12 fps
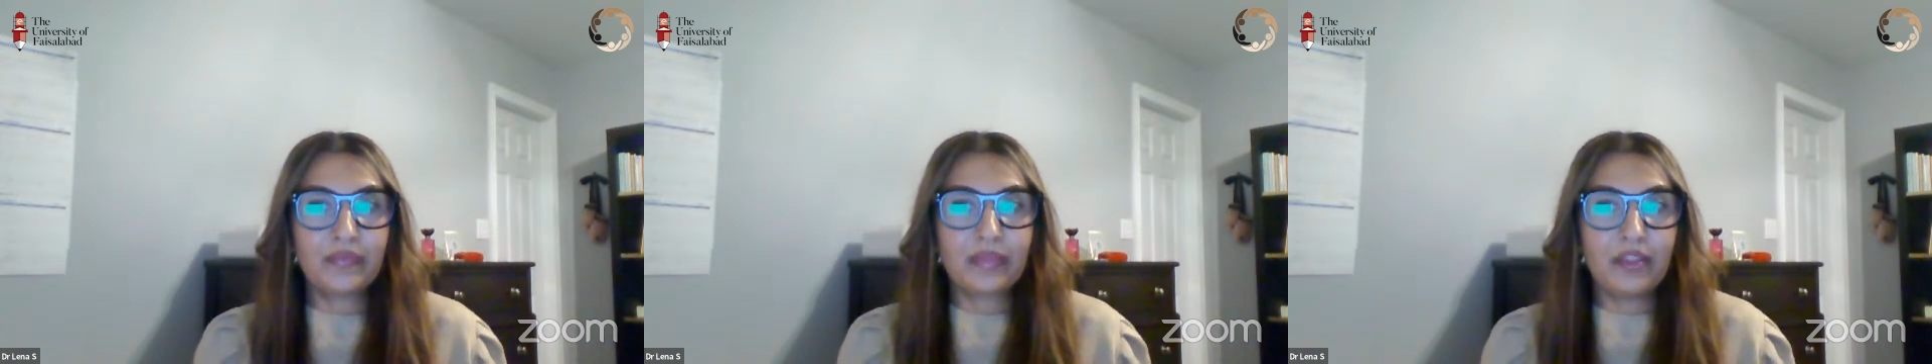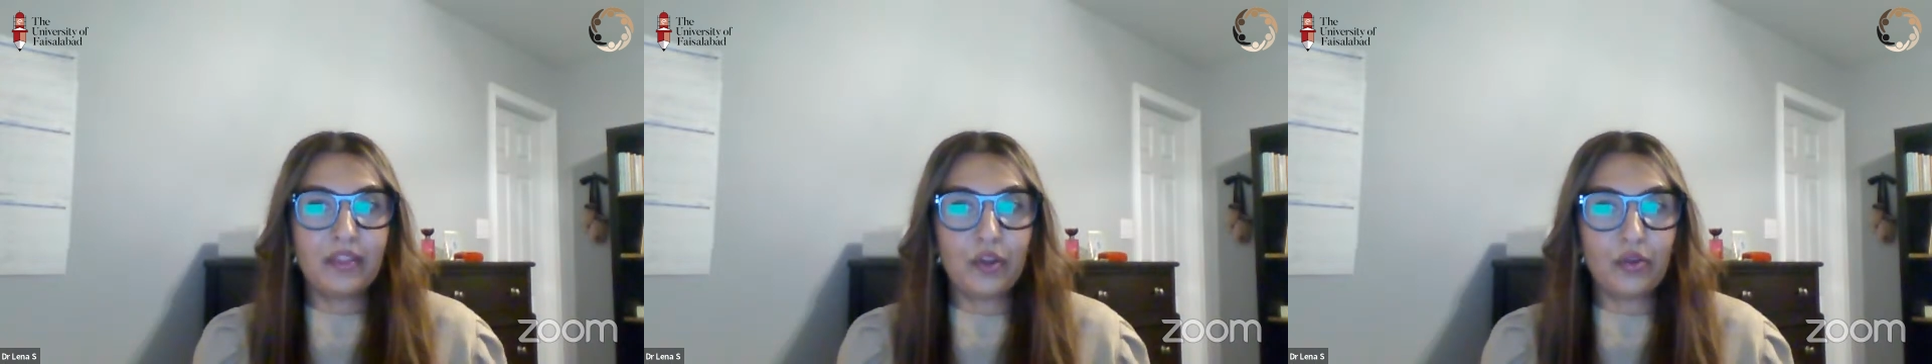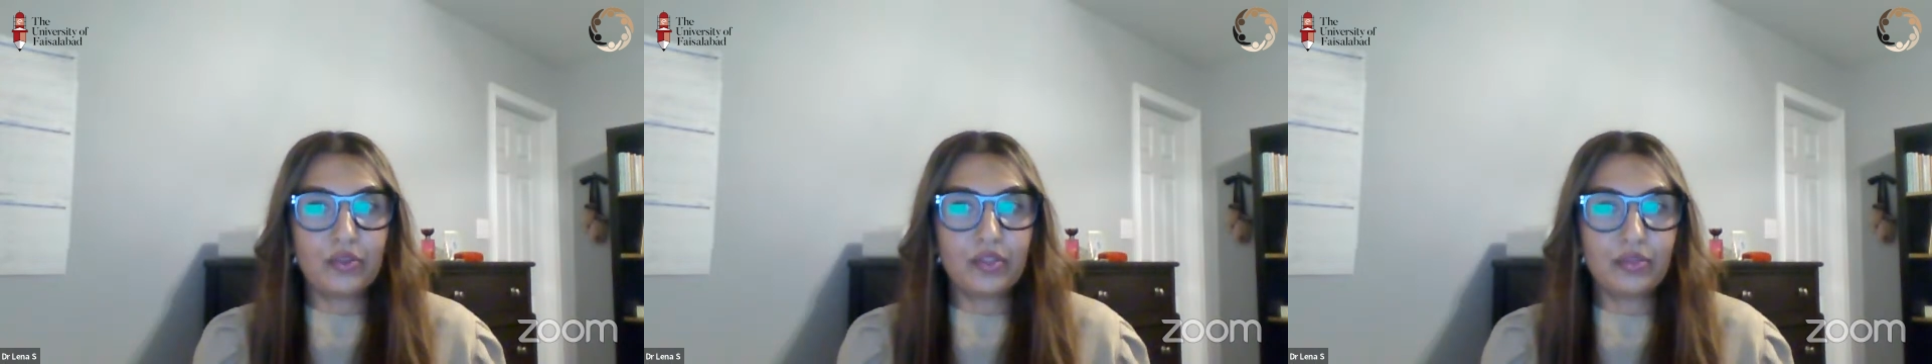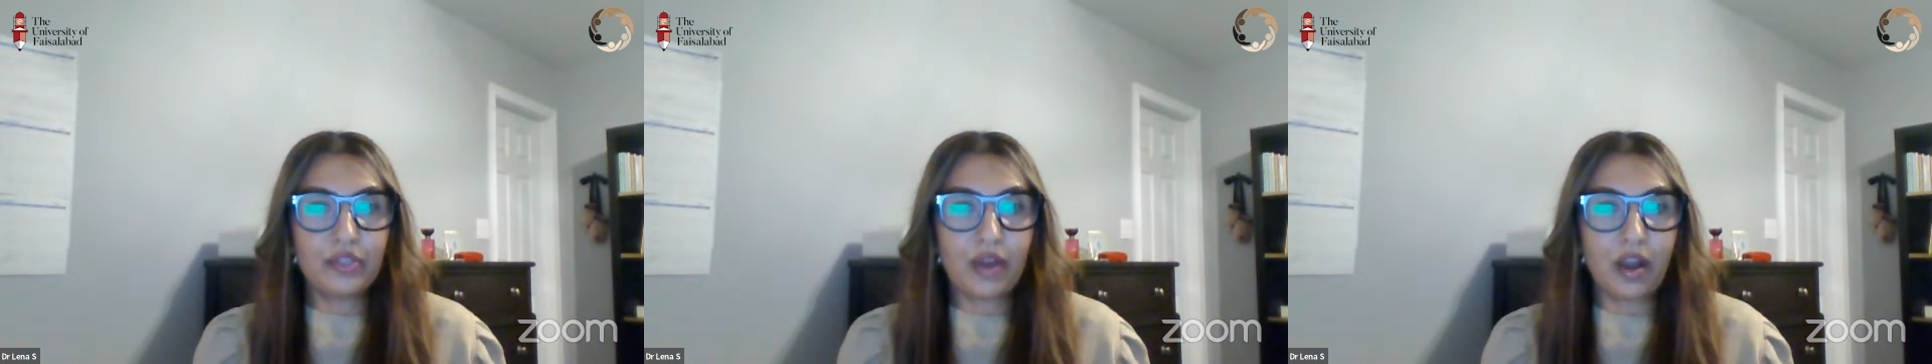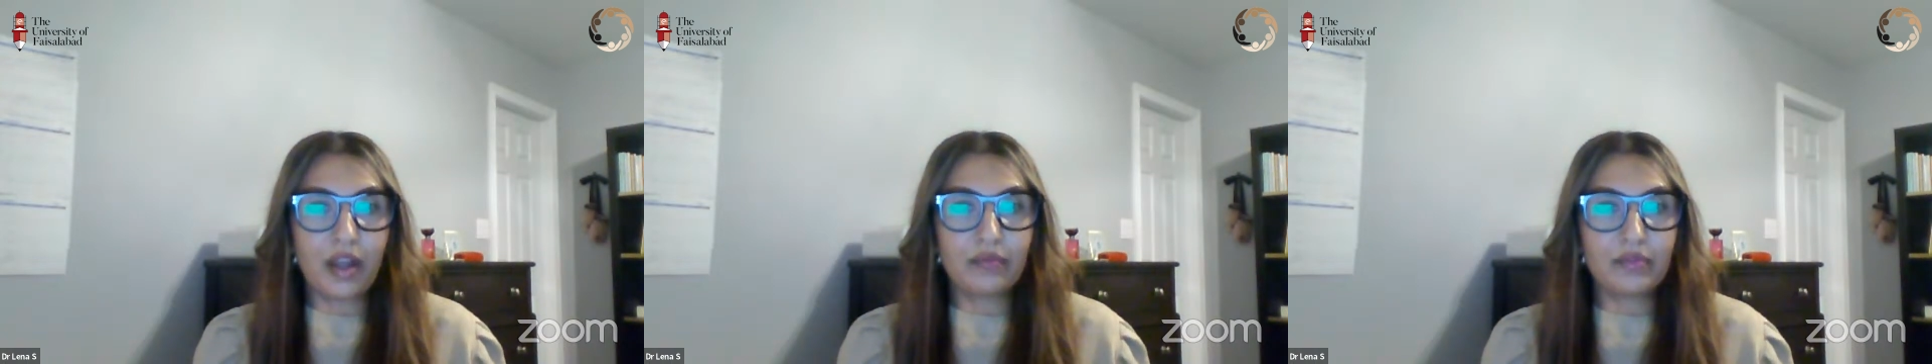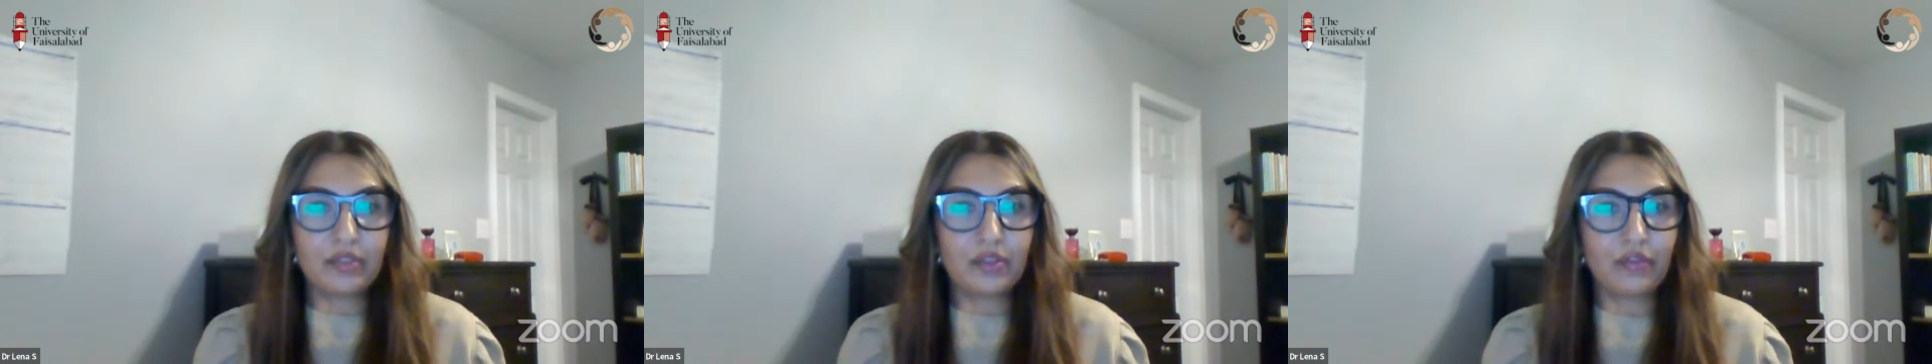than those who do not.
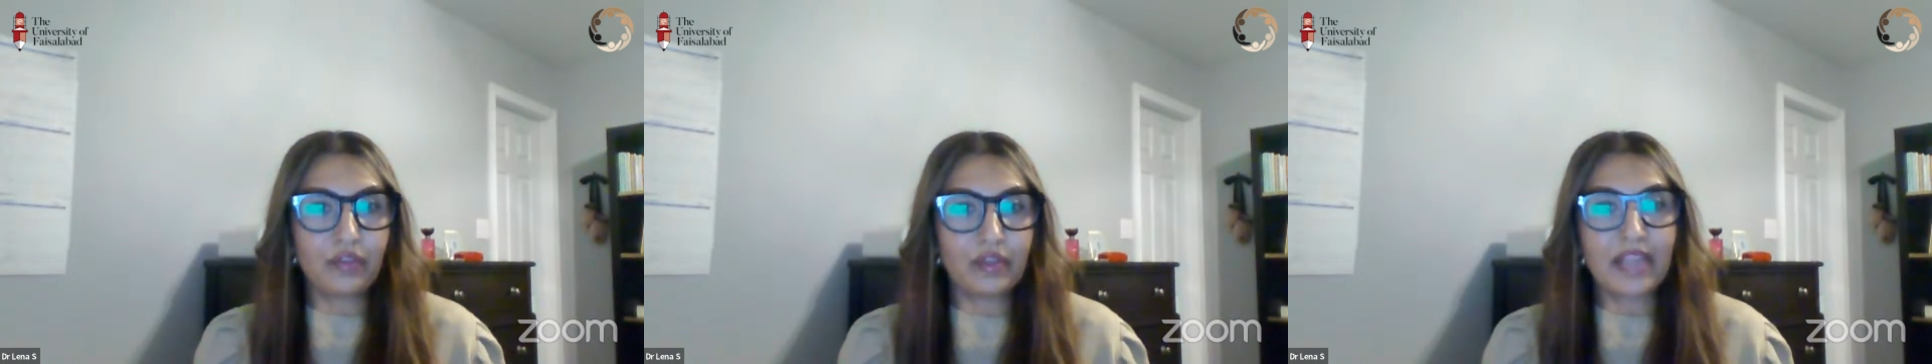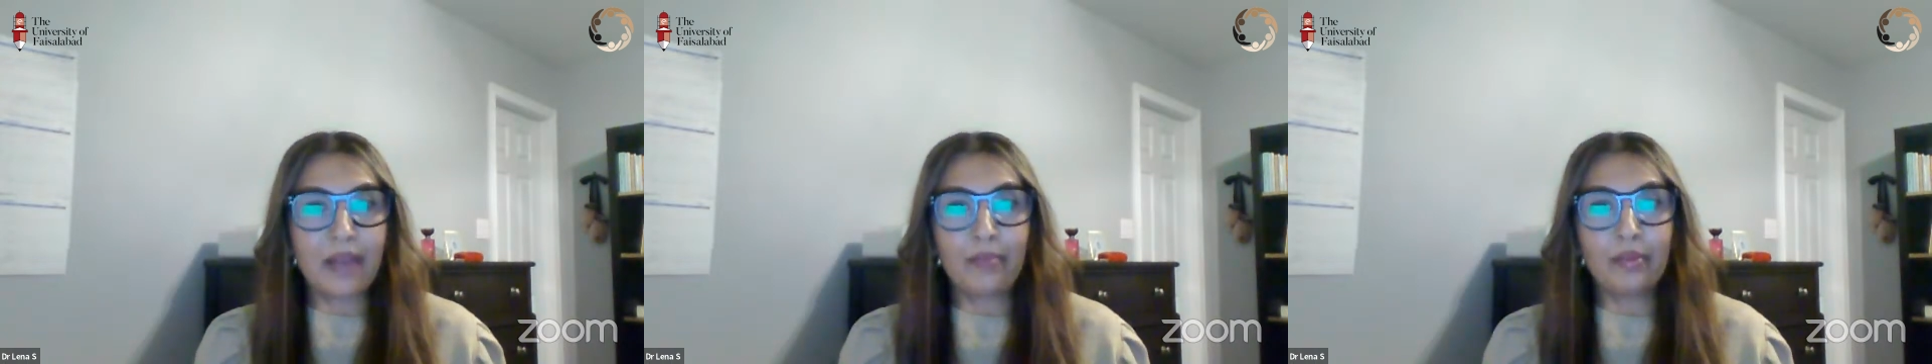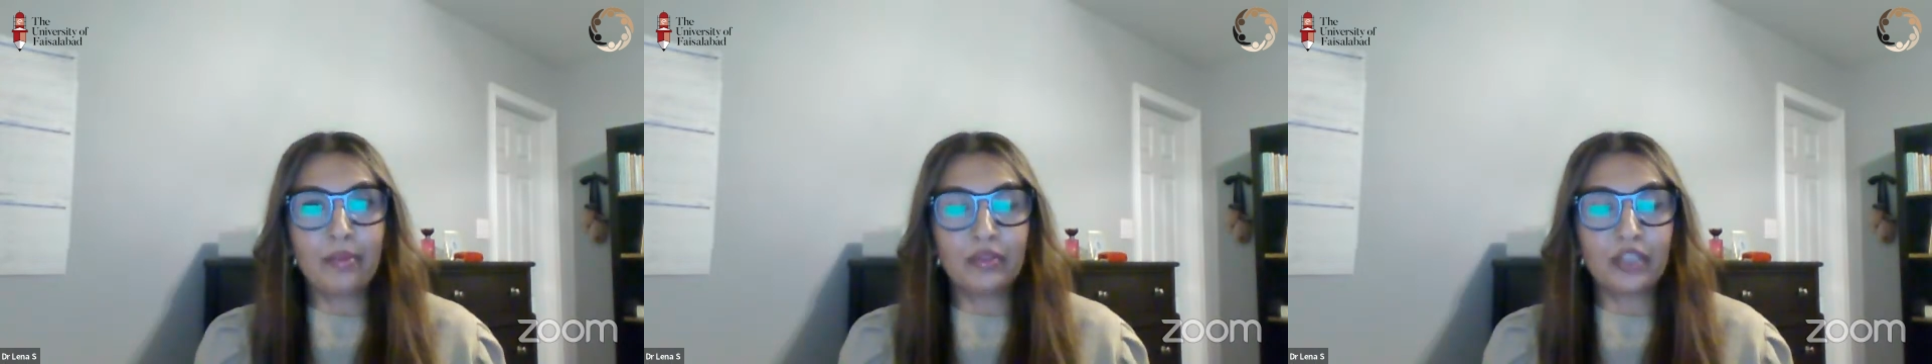So for example,